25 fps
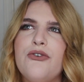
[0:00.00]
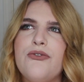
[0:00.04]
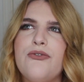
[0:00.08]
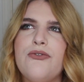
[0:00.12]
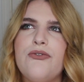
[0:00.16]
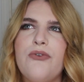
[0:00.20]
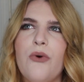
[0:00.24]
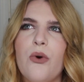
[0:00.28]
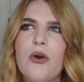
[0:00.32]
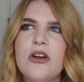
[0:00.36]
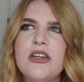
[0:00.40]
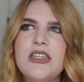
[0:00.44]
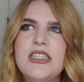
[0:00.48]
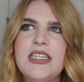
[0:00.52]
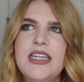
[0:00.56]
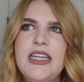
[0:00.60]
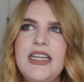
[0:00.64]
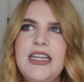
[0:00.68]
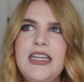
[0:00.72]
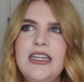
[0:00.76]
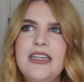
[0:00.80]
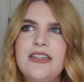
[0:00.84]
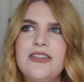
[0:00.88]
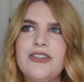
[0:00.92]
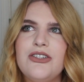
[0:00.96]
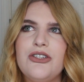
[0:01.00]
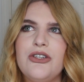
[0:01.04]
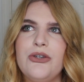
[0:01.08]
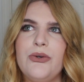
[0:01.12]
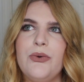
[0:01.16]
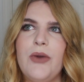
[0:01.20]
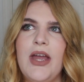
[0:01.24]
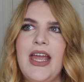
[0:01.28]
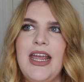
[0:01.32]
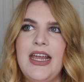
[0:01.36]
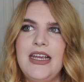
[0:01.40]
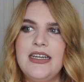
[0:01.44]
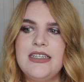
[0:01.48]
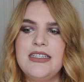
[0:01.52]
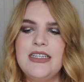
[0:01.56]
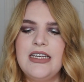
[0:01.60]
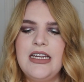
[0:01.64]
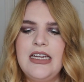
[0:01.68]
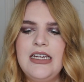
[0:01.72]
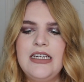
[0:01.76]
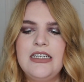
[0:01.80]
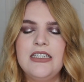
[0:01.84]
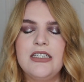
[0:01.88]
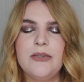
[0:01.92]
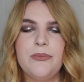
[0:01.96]
14 to
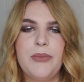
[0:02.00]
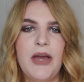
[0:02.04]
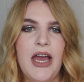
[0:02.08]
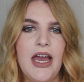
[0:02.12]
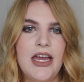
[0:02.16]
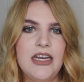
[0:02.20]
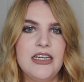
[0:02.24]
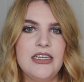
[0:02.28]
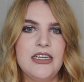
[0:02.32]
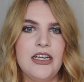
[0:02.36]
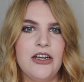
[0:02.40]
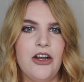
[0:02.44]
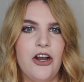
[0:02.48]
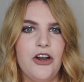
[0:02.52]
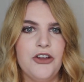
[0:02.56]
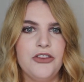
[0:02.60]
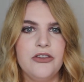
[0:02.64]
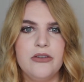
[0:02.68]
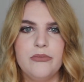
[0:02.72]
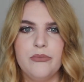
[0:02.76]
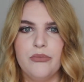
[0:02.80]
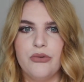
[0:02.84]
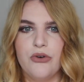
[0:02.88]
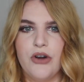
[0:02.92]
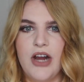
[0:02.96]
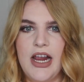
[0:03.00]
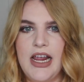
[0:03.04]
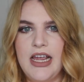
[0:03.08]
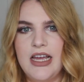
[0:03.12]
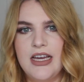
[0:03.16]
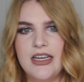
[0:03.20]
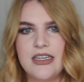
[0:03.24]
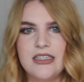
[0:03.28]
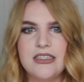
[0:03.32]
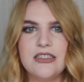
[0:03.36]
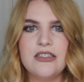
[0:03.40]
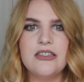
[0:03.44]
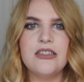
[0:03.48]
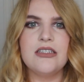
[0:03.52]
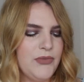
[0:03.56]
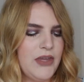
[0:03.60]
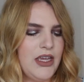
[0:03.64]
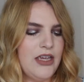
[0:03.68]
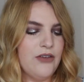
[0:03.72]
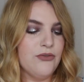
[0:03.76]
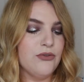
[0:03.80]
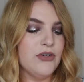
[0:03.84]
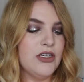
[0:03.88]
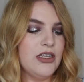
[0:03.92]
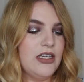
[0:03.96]
18 depending on the brand.
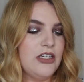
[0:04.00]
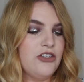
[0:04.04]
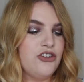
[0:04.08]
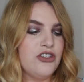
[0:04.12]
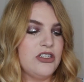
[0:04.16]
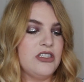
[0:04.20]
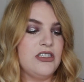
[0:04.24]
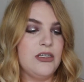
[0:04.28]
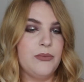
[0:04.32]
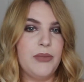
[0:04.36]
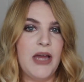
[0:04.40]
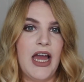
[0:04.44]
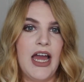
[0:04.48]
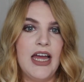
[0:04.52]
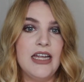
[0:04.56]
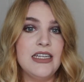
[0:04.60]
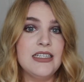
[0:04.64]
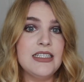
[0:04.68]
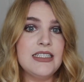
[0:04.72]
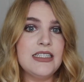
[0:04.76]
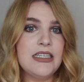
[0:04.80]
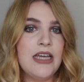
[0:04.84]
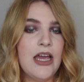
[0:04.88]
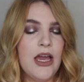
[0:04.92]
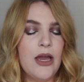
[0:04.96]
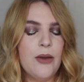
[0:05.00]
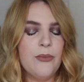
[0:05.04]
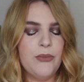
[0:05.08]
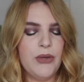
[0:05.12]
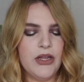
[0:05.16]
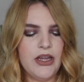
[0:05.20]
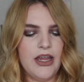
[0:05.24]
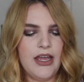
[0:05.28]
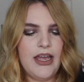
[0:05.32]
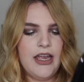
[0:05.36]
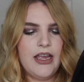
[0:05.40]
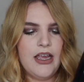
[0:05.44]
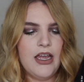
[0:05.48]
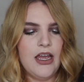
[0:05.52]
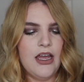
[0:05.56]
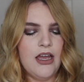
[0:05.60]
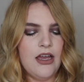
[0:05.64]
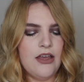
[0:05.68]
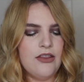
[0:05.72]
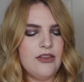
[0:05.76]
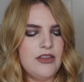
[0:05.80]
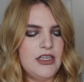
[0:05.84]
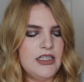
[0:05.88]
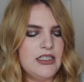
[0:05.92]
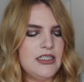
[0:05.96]
It really just depends, but like
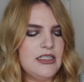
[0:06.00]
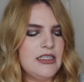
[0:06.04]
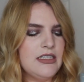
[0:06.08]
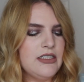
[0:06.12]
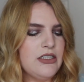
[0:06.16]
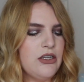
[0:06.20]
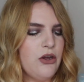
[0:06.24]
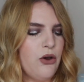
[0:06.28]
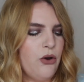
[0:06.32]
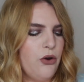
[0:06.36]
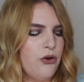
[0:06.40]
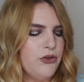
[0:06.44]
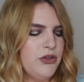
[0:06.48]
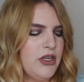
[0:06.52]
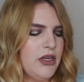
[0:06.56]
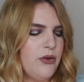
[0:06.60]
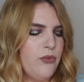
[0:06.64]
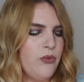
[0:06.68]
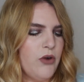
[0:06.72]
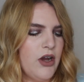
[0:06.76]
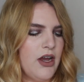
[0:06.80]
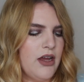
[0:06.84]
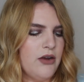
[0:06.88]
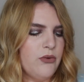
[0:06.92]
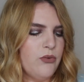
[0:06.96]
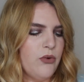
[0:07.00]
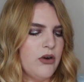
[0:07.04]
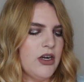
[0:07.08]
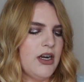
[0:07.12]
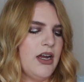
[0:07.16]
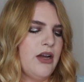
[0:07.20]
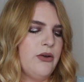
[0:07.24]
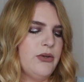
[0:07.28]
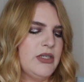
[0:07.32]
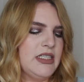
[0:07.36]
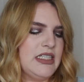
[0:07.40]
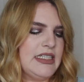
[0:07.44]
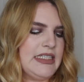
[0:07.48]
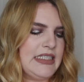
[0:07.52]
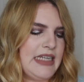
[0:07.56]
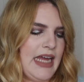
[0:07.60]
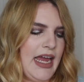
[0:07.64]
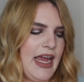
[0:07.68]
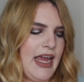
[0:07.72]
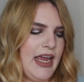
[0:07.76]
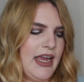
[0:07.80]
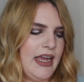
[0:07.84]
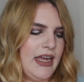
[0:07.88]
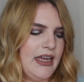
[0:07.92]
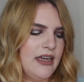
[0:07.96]
this is the only one where I would
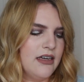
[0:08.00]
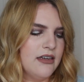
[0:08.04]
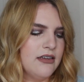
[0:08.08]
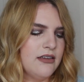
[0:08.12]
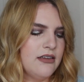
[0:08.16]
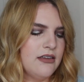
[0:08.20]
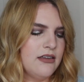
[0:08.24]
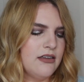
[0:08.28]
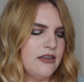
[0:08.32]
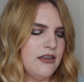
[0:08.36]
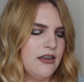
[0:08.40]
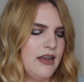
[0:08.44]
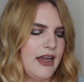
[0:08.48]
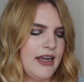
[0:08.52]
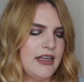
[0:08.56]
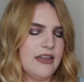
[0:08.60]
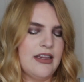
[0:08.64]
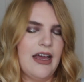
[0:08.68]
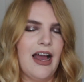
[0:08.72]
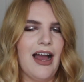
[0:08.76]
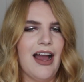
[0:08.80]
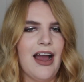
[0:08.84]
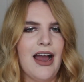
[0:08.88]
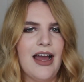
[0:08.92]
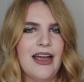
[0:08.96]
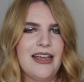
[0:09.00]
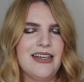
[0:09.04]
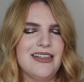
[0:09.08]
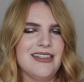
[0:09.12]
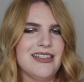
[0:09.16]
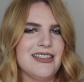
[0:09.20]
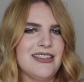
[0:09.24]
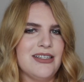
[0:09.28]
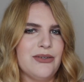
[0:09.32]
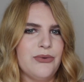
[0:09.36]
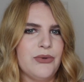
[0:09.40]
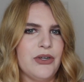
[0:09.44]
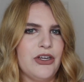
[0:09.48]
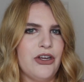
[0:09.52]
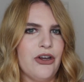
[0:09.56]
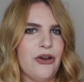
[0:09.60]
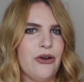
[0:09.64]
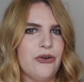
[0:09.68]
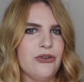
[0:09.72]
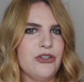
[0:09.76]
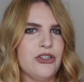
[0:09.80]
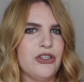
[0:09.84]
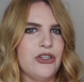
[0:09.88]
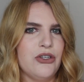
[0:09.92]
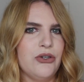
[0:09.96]
say like the highest it would
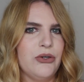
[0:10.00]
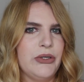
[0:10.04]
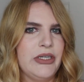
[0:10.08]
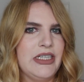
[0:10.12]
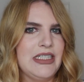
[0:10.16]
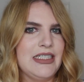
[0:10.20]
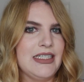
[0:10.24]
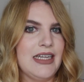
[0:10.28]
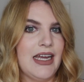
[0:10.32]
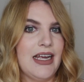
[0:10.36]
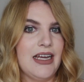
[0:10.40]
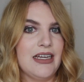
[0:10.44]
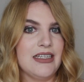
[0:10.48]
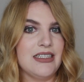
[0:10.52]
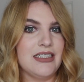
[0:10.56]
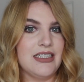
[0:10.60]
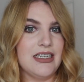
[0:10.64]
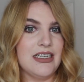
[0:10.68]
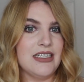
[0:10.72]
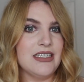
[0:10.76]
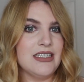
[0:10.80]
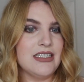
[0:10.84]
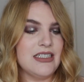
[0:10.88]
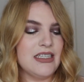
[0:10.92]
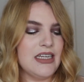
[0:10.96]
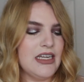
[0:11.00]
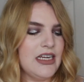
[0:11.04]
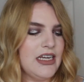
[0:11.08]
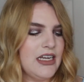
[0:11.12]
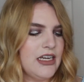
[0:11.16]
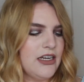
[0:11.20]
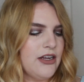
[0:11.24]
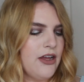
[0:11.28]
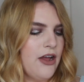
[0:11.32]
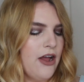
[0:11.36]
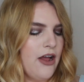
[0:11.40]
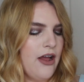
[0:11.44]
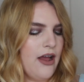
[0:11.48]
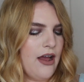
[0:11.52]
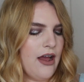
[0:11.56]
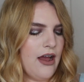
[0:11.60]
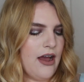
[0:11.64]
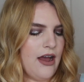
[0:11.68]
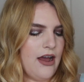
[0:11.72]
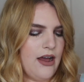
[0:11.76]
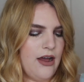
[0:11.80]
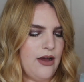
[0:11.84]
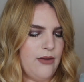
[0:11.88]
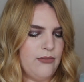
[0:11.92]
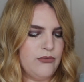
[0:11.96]
go to is like a 16
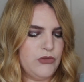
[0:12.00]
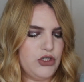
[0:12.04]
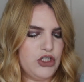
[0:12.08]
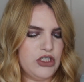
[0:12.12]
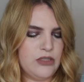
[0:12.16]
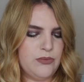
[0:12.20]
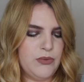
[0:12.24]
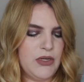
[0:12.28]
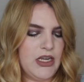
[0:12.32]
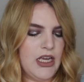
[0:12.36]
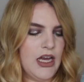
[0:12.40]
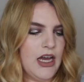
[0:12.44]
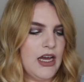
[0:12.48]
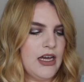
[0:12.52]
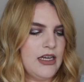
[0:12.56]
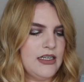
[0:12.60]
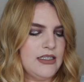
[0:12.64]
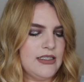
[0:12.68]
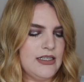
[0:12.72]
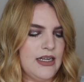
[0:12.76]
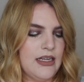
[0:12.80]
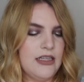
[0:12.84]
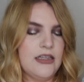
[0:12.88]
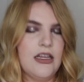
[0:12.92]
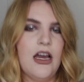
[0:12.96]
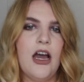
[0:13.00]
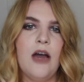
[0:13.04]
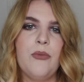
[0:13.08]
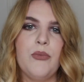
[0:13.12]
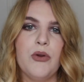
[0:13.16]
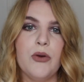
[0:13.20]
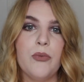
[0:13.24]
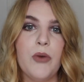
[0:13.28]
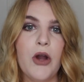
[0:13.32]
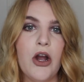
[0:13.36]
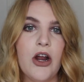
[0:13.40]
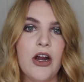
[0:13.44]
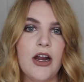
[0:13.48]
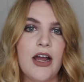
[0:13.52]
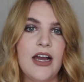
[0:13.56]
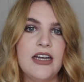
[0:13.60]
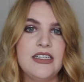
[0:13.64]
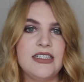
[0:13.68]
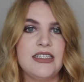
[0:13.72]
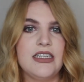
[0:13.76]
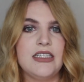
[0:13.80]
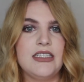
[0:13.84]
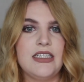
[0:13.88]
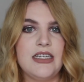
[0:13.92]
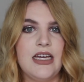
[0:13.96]
um, just because like the upper part
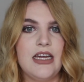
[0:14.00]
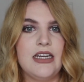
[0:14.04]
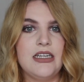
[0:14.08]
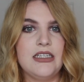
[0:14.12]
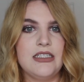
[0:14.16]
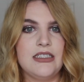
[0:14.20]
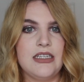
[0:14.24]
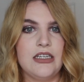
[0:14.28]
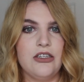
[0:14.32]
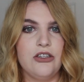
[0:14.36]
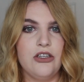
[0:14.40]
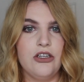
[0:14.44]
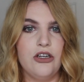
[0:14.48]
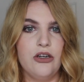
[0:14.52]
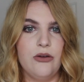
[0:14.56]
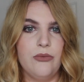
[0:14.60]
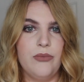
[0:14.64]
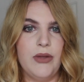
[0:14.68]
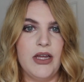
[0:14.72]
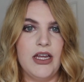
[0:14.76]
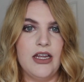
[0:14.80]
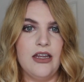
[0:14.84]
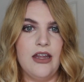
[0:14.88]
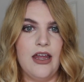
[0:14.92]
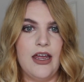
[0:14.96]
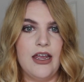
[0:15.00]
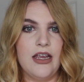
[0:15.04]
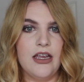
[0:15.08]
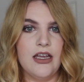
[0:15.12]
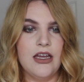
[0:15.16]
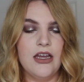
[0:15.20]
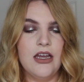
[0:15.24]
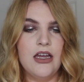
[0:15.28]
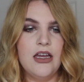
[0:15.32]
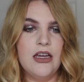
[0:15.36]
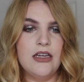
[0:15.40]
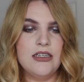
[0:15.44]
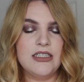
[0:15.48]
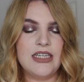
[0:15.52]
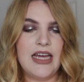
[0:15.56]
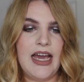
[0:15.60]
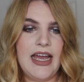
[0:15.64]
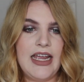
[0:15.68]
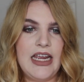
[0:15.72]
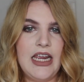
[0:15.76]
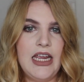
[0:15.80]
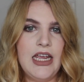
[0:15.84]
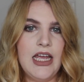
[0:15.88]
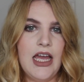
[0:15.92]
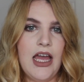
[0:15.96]
as I said is a little bit like
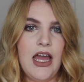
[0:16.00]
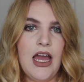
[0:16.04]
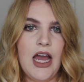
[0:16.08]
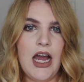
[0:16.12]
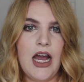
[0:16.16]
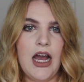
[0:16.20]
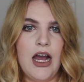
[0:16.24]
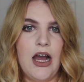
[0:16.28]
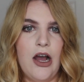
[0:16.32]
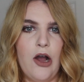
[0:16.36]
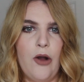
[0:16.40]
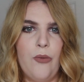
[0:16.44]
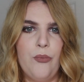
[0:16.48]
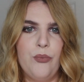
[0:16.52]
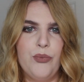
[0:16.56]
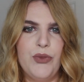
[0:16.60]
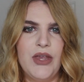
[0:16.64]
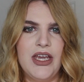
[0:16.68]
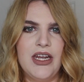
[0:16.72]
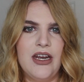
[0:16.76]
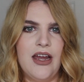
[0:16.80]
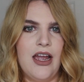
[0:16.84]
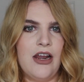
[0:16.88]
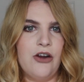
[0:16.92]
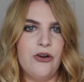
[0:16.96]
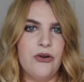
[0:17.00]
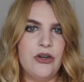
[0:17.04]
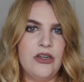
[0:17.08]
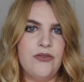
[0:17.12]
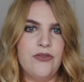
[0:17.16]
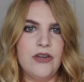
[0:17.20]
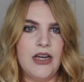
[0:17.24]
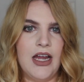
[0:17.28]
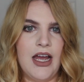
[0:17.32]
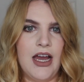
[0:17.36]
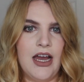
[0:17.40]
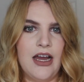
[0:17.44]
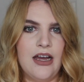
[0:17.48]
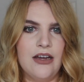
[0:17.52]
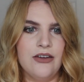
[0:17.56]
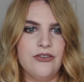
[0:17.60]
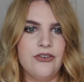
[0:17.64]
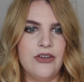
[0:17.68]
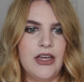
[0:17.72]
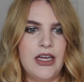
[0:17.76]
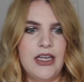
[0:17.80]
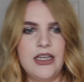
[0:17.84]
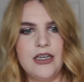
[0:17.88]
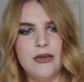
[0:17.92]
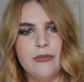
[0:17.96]
tight um, and I don't even
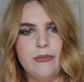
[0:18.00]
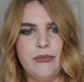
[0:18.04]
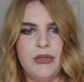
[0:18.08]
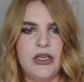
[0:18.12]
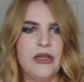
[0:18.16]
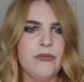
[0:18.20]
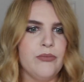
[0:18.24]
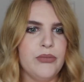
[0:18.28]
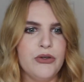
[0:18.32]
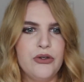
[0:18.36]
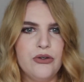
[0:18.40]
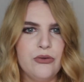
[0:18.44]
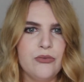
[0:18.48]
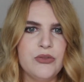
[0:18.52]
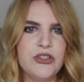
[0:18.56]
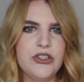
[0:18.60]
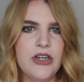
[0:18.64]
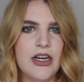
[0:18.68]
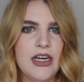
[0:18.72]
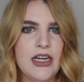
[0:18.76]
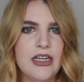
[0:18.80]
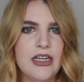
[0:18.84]
have like big boobs or